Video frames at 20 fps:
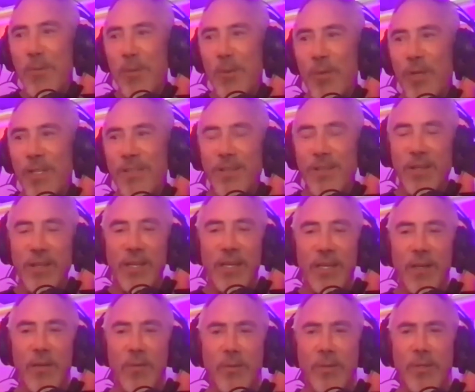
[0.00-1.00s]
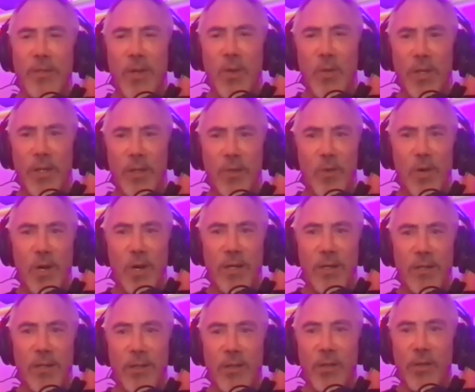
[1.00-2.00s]
of weeks ago, they go, you know what you
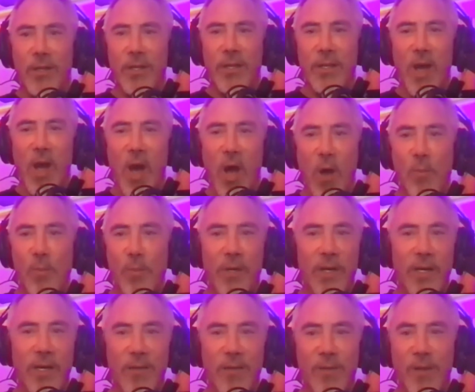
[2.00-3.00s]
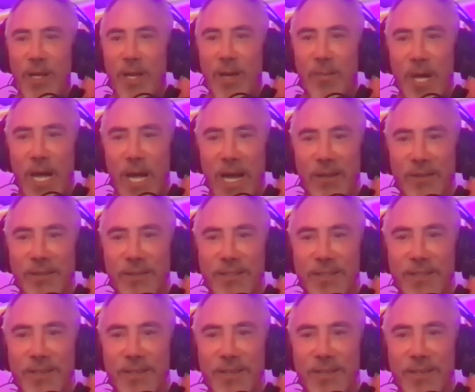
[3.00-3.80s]
are? You're the Oprah of Clubhouse.